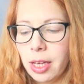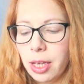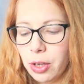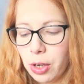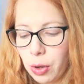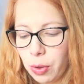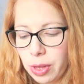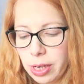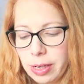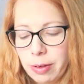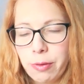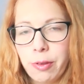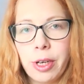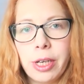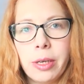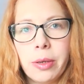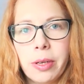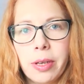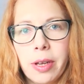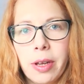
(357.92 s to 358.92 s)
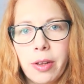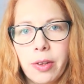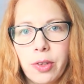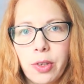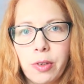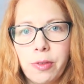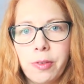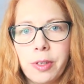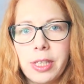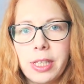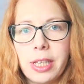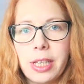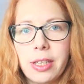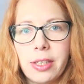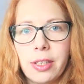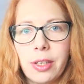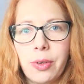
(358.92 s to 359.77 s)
you know, the different surfaces.